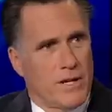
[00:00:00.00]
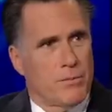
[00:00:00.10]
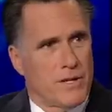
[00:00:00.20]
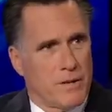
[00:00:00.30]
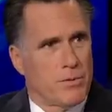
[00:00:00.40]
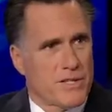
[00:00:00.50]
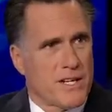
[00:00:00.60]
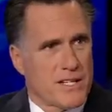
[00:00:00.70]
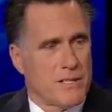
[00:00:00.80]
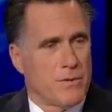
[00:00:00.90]
can predict
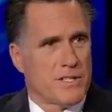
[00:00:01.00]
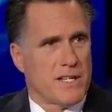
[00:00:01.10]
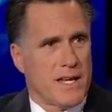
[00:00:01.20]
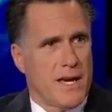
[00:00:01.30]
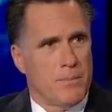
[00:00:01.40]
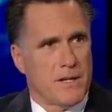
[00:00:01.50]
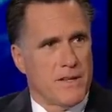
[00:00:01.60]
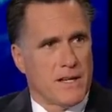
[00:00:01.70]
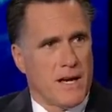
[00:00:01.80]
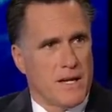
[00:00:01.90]
precisely what's going to happen in
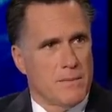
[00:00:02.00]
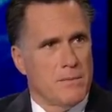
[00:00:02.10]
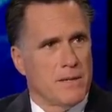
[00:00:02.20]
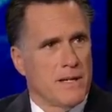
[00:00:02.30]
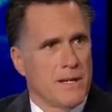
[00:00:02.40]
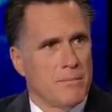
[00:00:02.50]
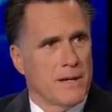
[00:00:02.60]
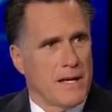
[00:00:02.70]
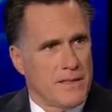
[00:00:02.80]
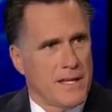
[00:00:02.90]
the economy. But
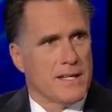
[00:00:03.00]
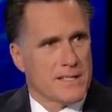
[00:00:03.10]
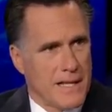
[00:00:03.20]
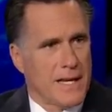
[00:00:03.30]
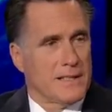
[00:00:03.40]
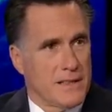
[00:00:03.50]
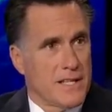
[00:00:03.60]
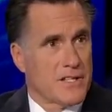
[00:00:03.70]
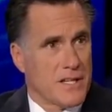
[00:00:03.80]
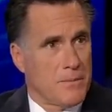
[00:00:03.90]
I think it's likely
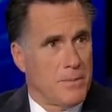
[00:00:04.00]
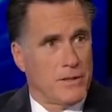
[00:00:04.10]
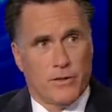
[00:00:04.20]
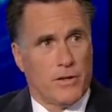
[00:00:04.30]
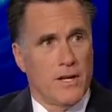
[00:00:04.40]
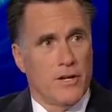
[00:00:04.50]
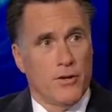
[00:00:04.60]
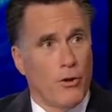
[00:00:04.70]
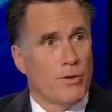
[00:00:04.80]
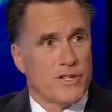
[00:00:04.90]
things will get better. Look,
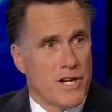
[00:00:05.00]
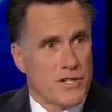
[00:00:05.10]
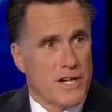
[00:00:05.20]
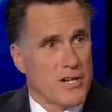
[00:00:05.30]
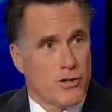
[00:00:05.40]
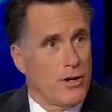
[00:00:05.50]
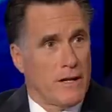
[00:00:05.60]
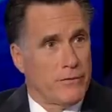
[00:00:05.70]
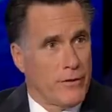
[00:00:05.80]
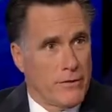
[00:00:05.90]
no recession has gone
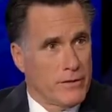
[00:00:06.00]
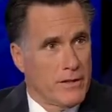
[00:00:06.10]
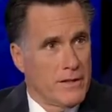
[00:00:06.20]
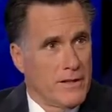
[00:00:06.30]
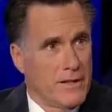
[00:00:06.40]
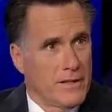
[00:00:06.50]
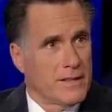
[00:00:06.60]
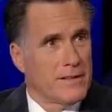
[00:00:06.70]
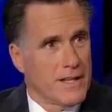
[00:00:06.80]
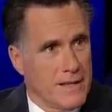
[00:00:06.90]
on forever.
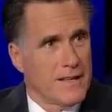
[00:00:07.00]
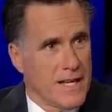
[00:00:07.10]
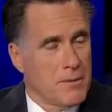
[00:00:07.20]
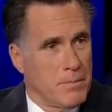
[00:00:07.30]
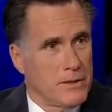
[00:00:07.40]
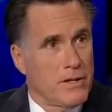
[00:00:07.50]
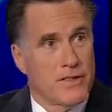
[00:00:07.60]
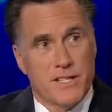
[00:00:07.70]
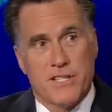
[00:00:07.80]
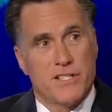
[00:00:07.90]
They get better.
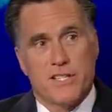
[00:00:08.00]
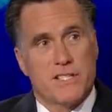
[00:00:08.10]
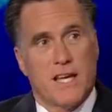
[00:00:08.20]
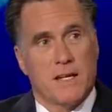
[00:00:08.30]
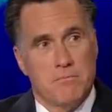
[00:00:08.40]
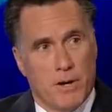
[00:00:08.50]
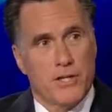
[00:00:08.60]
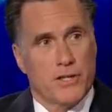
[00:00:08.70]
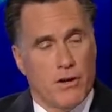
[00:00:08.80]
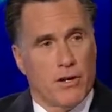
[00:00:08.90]
This has just taken
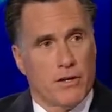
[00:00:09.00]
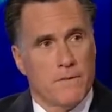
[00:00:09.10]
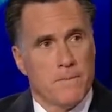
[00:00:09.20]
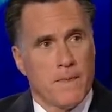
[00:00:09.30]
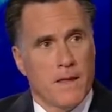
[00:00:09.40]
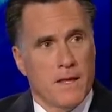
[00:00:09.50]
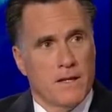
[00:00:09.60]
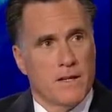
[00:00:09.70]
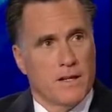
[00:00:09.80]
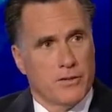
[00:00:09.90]
much longer
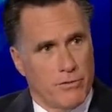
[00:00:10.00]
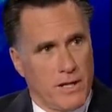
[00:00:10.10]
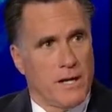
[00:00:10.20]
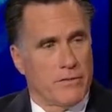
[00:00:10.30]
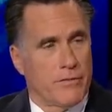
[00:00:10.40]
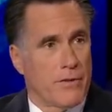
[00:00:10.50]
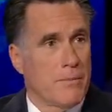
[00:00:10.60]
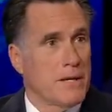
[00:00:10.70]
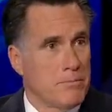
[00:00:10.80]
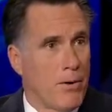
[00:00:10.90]
to recover
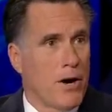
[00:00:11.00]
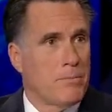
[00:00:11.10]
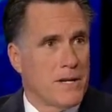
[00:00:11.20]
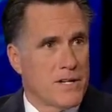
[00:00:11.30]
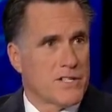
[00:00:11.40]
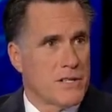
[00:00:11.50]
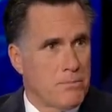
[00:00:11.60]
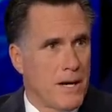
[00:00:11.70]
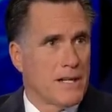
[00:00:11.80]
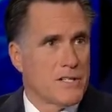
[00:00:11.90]
from, in part because of the
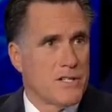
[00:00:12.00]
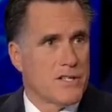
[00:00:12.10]
policies